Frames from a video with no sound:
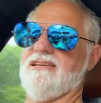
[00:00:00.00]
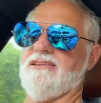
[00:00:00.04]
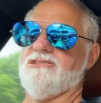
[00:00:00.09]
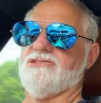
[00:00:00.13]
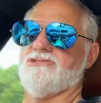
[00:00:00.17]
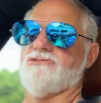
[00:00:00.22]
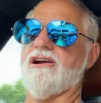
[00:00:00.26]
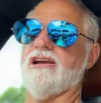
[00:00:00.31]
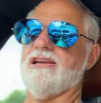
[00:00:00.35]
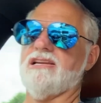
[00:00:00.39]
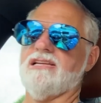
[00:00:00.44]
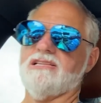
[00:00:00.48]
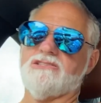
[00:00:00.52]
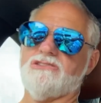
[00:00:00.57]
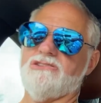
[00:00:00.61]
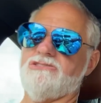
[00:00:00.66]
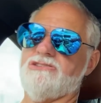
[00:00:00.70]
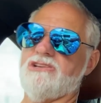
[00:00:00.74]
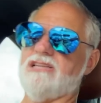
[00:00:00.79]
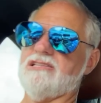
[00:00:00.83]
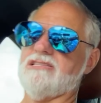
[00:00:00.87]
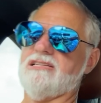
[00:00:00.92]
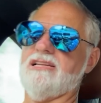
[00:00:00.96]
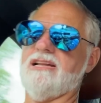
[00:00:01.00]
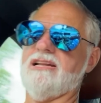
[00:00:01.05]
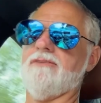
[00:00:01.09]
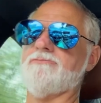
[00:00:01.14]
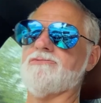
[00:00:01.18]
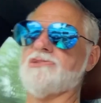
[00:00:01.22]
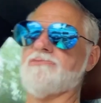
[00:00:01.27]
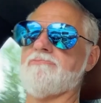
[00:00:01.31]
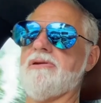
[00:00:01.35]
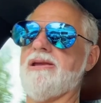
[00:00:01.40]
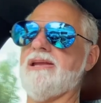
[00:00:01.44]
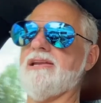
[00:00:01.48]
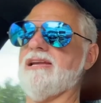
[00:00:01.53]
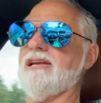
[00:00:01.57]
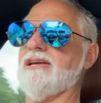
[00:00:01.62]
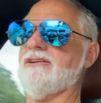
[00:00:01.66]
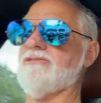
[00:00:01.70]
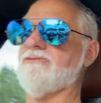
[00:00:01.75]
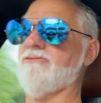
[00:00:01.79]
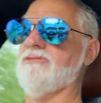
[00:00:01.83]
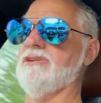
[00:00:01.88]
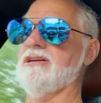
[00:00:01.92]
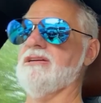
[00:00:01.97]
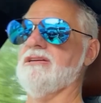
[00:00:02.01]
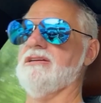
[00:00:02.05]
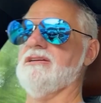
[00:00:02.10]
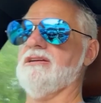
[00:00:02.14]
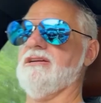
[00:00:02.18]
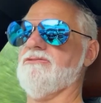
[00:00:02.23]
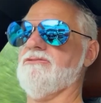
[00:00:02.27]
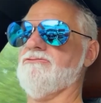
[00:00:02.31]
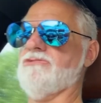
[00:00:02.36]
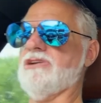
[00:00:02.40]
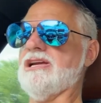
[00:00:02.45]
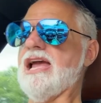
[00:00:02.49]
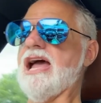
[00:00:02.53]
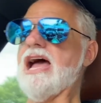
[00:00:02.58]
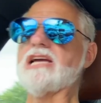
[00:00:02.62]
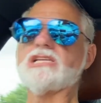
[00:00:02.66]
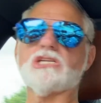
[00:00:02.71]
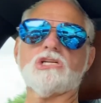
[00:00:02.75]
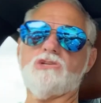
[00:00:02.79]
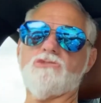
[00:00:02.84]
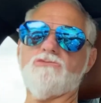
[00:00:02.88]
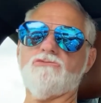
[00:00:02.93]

He's trying to suggest that I'm speeding in reaction